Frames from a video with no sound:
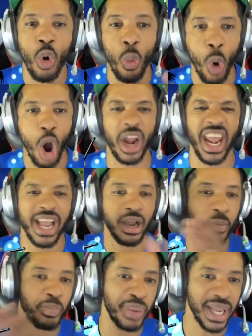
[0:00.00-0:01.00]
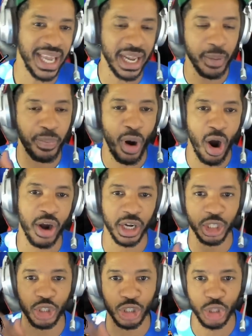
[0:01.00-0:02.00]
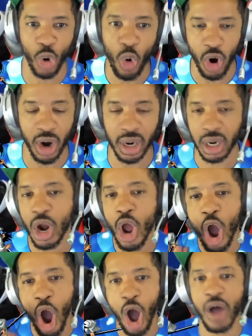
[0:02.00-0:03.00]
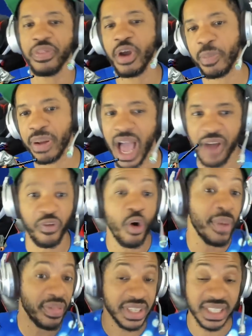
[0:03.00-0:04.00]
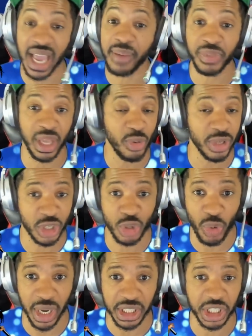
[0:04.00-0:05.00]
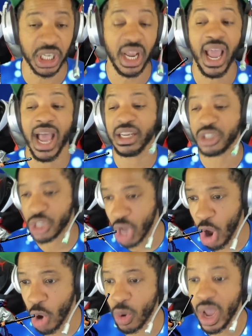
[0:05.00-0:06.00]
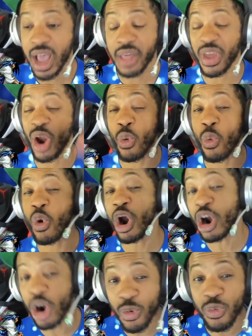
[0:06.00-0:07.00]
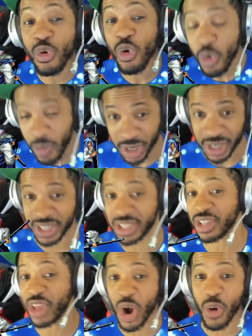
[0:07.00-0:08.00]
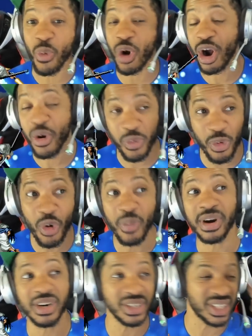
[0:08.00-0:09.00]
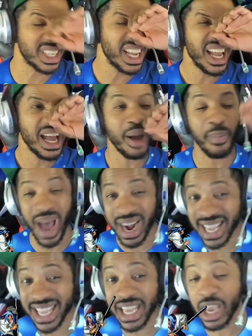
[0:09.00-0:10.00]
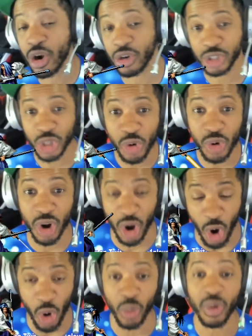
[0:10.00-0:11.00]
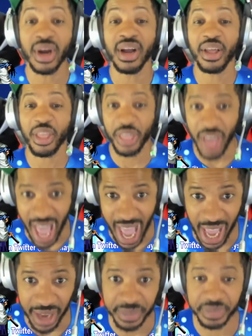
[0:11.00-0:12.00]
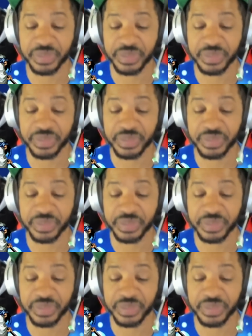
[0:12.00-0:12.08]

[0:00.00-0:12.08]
want a competing party store on their platform? And the same thing with Switch. And so there were rumors, there were rumors about a year or two ago that